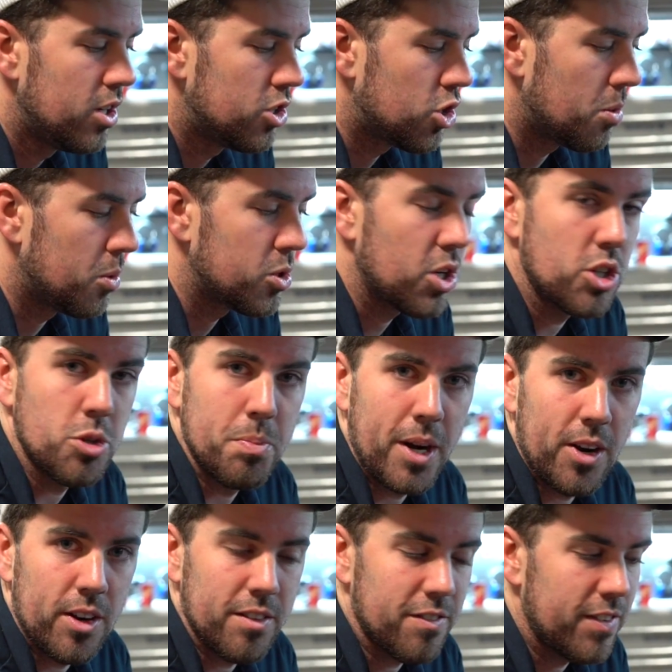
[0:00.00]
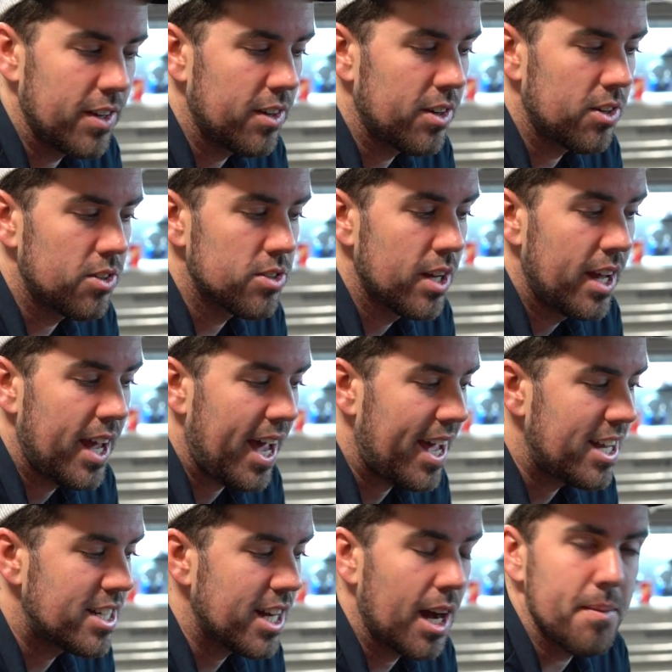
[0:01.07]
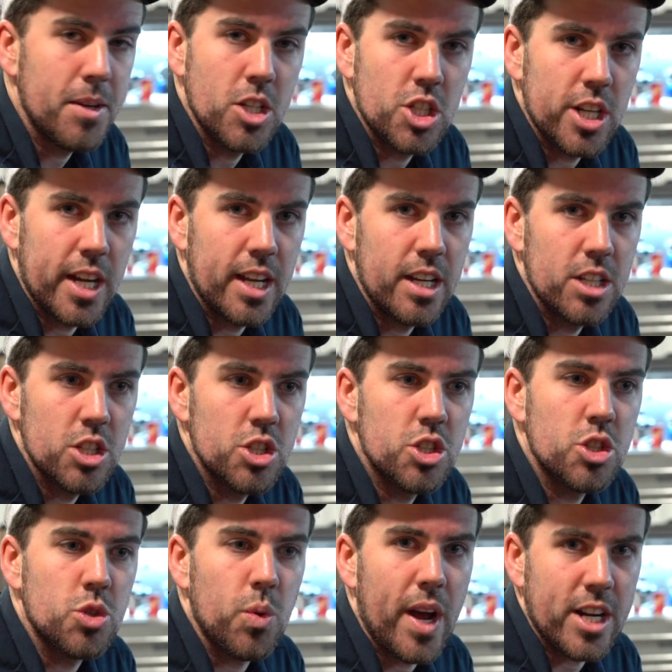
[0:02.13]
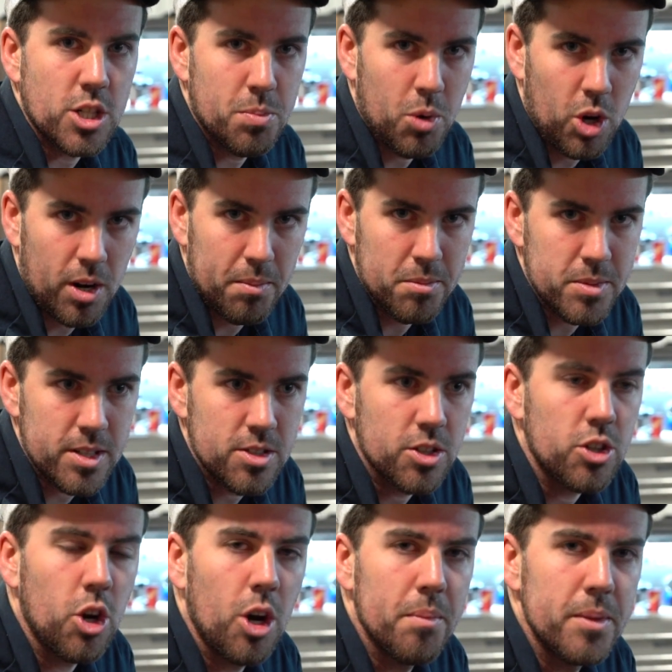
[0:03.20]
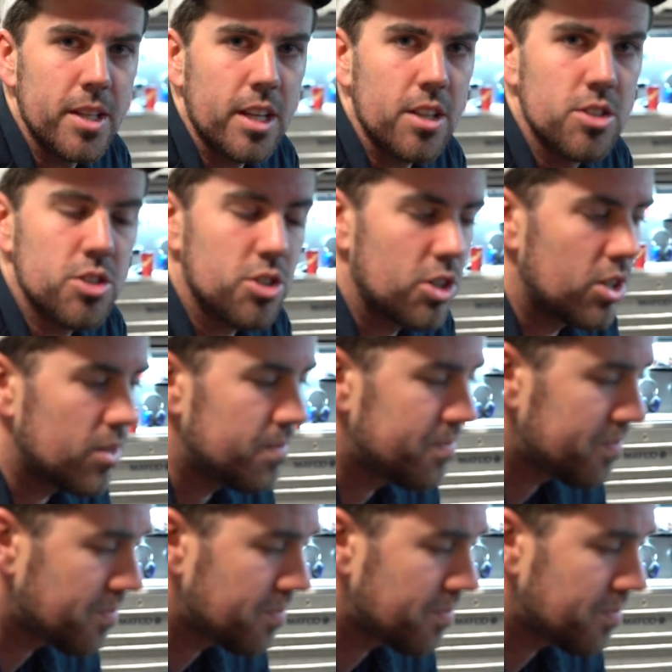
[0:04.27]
turbocharger bearing failures, and timing chain stretch problems as they're commonly concerned.